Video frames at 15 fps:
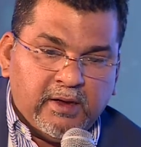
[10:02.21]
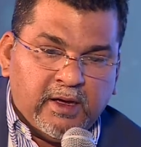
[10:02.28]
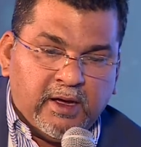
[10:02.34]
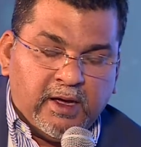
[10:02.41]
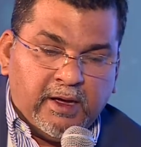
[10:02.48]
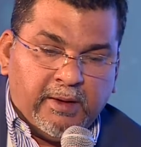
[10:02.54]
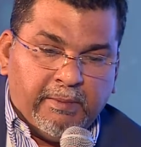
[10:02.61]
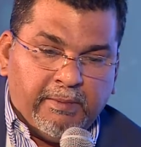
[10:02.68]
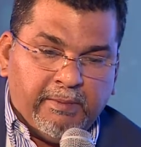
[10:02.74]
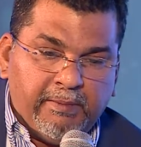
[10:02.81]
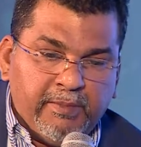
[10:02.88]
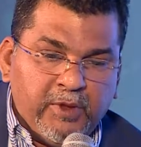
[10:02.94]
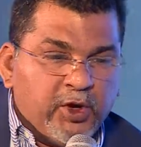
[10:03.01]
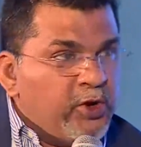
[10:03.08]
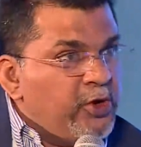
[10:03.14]
um,
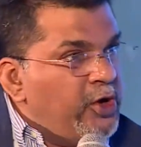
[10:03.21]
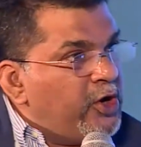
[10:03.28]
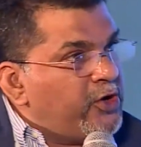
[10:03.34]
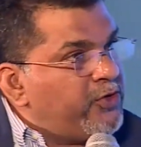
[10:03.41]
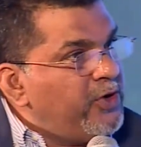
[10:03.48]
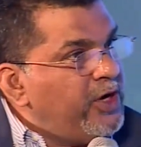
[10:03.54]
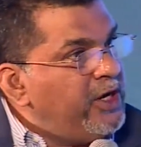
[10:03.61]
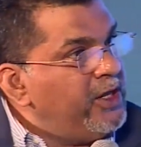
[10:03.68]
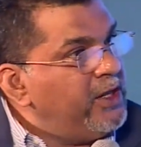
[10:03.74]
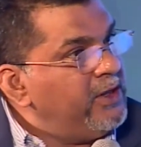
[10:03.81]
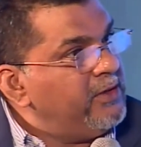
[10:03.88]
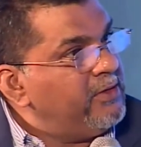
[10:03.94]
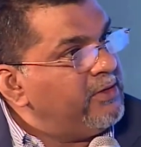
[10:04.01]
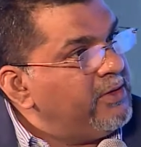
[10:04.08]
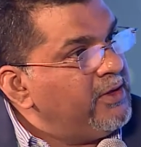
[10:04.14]
you know, not
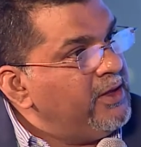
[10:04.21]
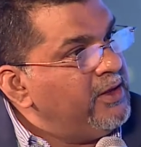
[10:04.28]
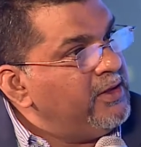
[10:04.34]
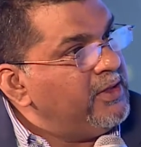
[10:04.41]
really the,